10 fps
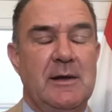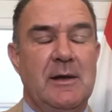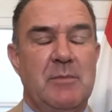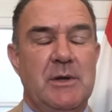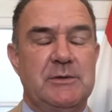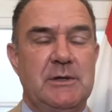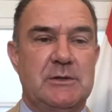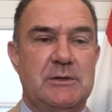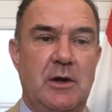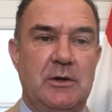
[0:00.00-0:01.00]
Missy, and
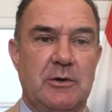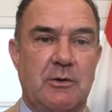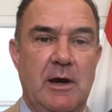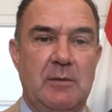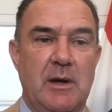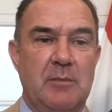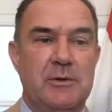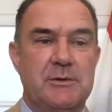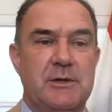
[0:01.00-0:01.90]
to all your great members.